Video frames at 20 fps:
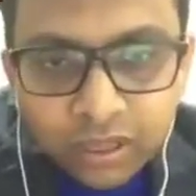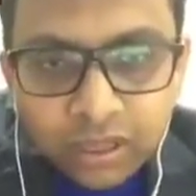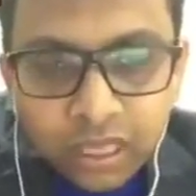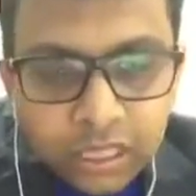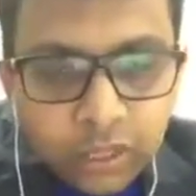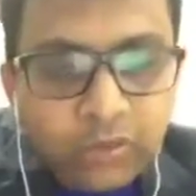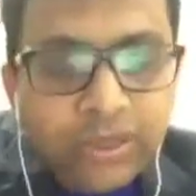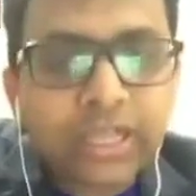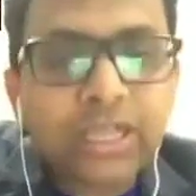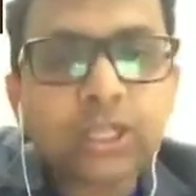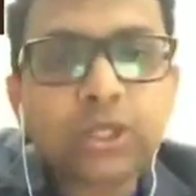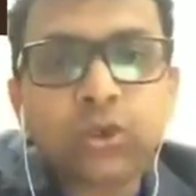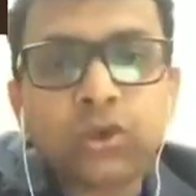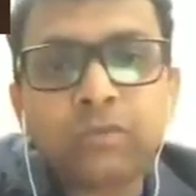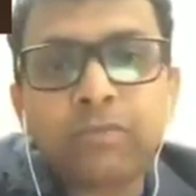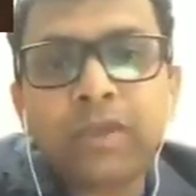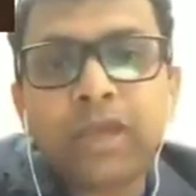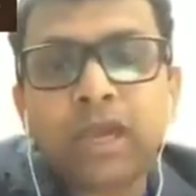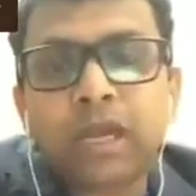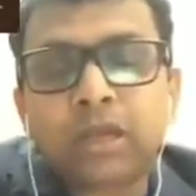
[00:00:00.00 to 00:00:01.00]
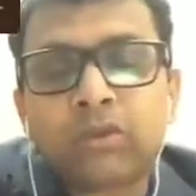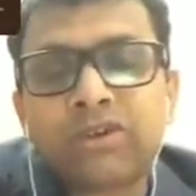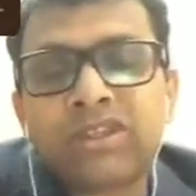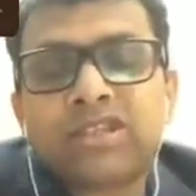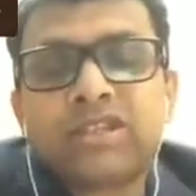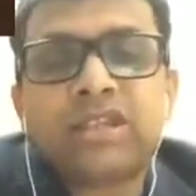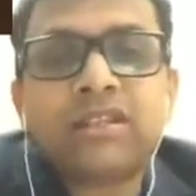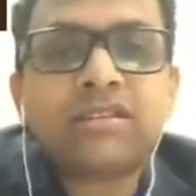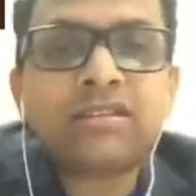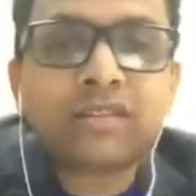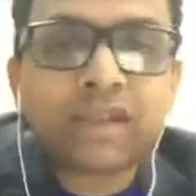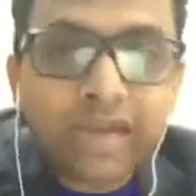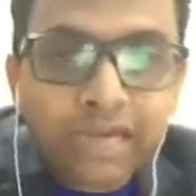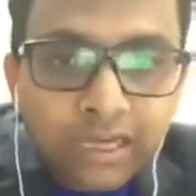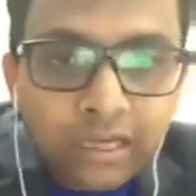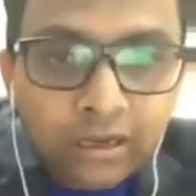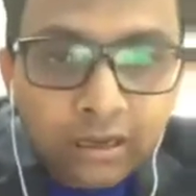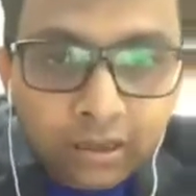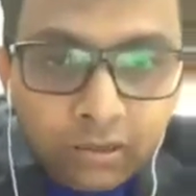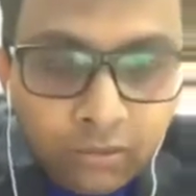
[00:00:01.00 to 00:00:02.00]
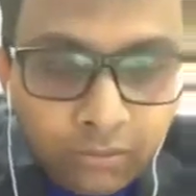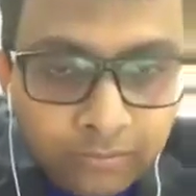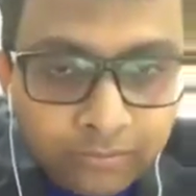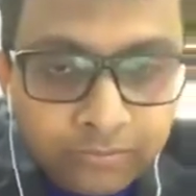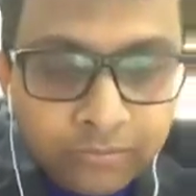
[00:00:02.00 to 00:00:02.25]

you can shoot me your questions right now.